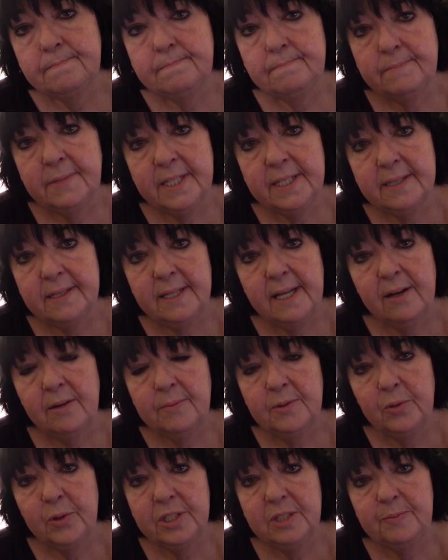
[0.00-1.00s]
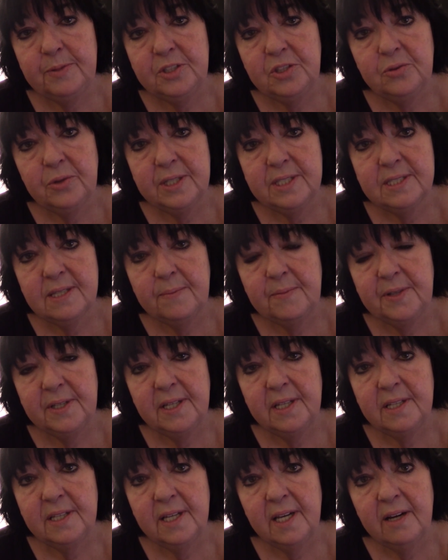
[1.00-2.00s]
but now I'm going to be doing
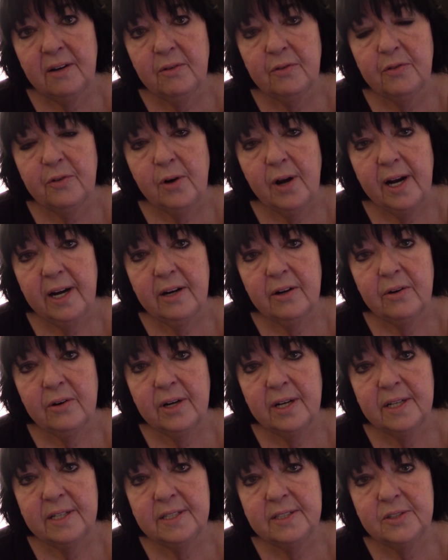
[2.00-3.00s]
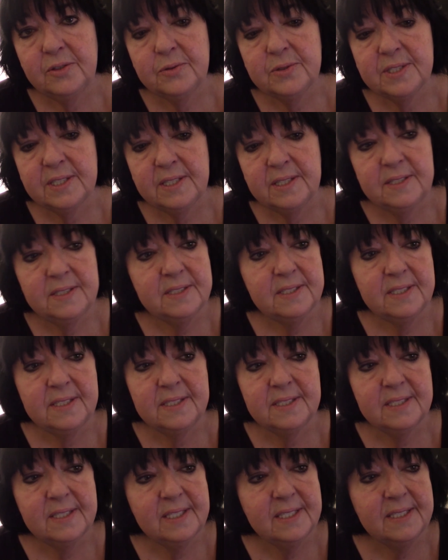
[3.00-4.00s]
something in the air fryer and using
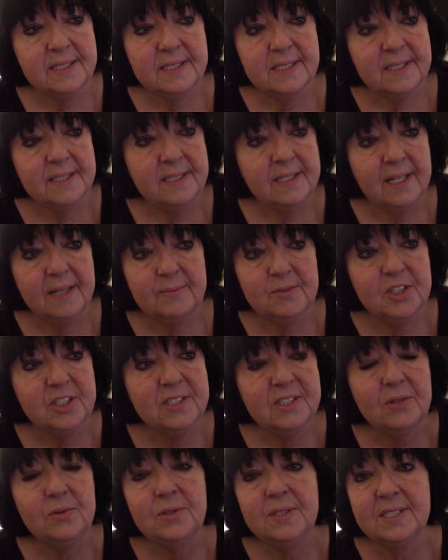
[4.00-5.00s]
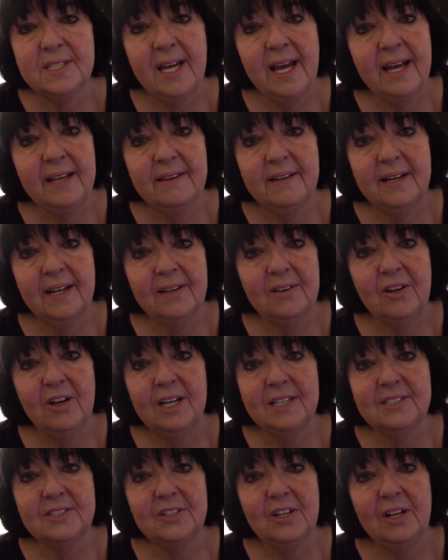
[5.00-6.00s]
seasonings and I'm just so sad that I
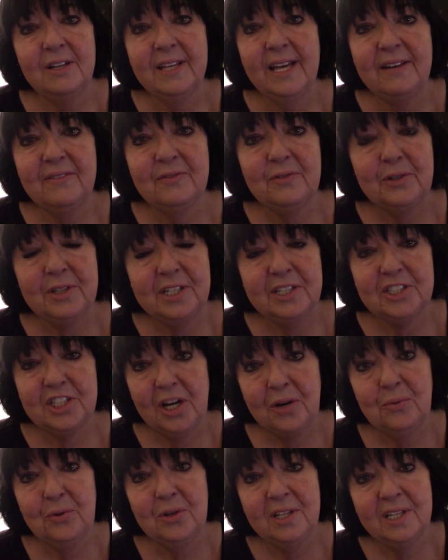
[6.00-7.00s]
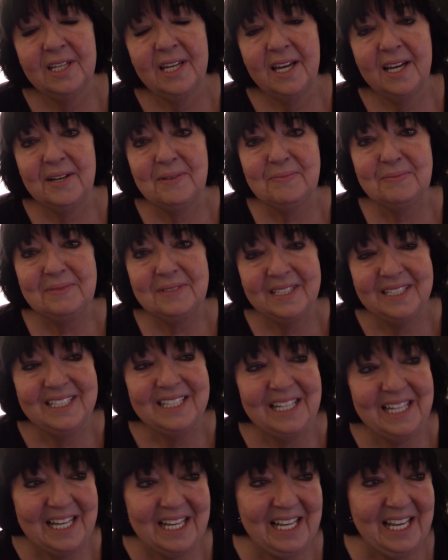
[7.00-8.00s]
lost all that footage. I really am.
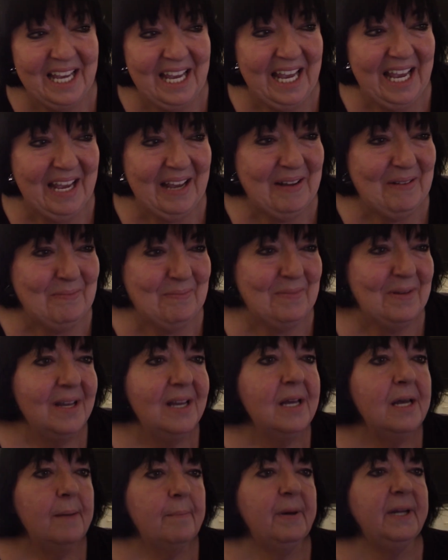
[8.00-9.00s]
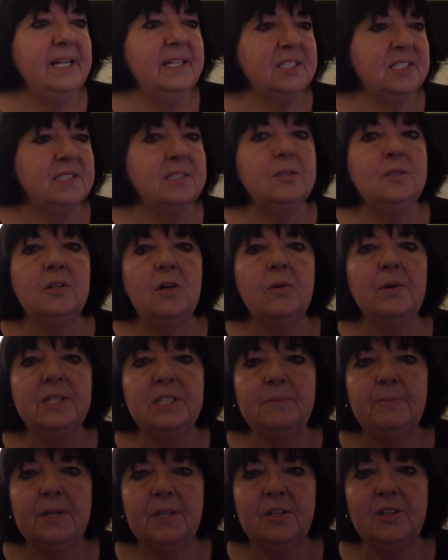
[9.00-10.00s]
I am. But it's still going
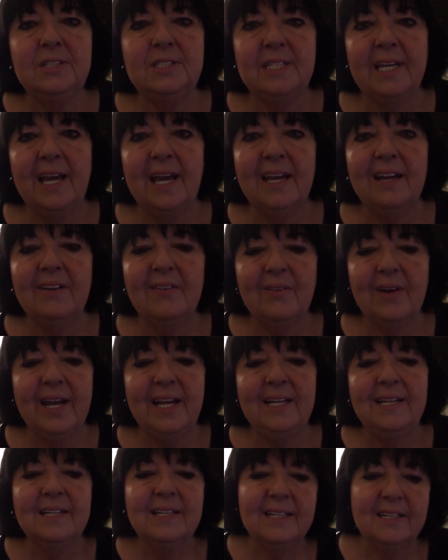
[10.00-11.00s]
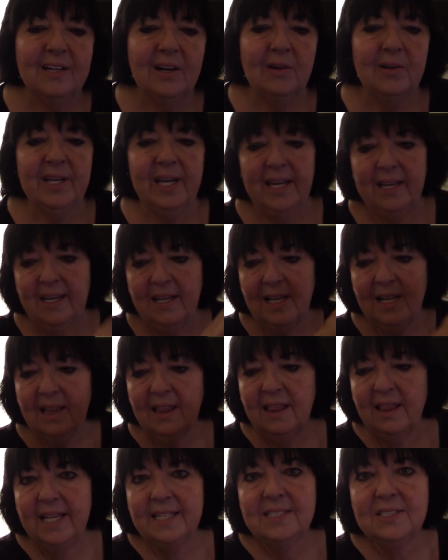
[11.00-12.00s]
to be a good day, right? Okay,
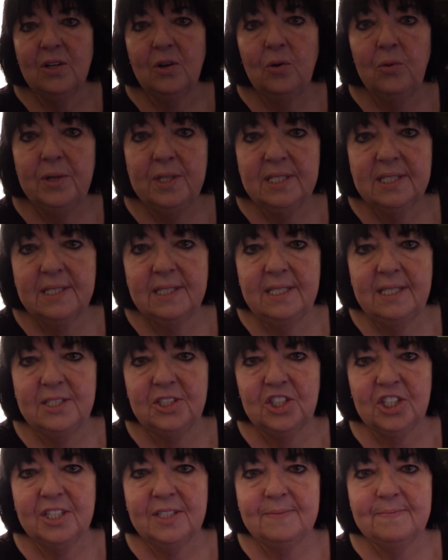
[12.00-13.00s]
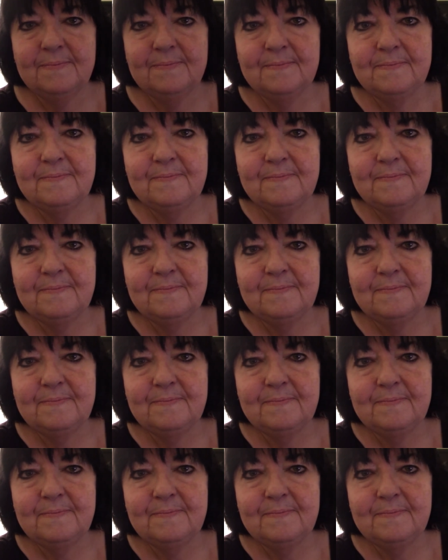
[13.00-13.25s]
let's go into the kitchen.